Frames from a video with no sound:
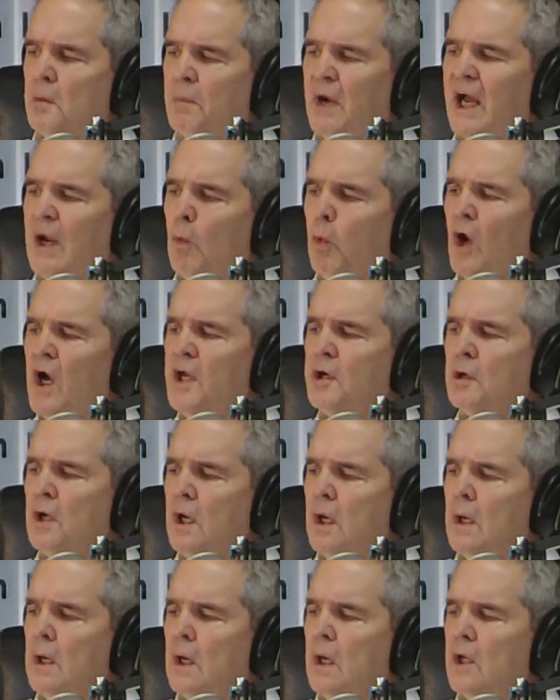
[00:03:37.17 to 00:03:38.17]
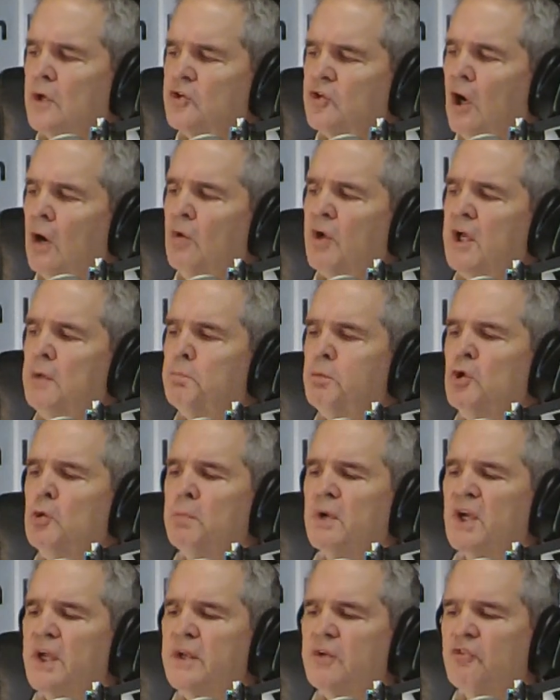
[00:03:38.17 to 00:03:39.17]
by one Tony
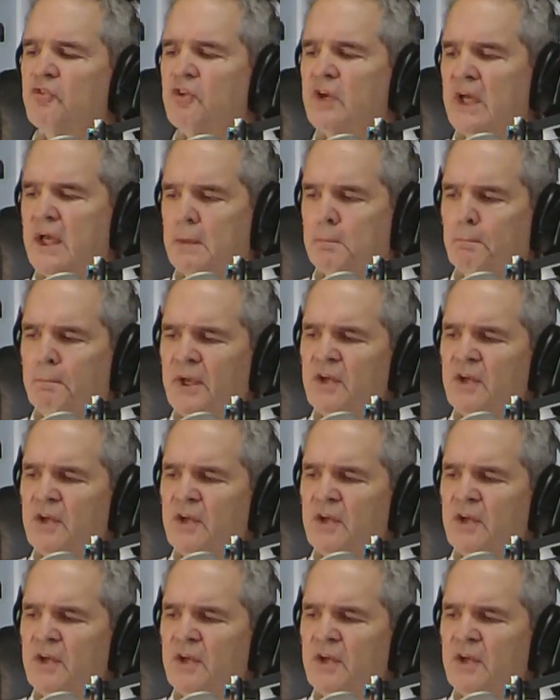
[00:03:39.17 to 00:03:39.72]
Bobulinski,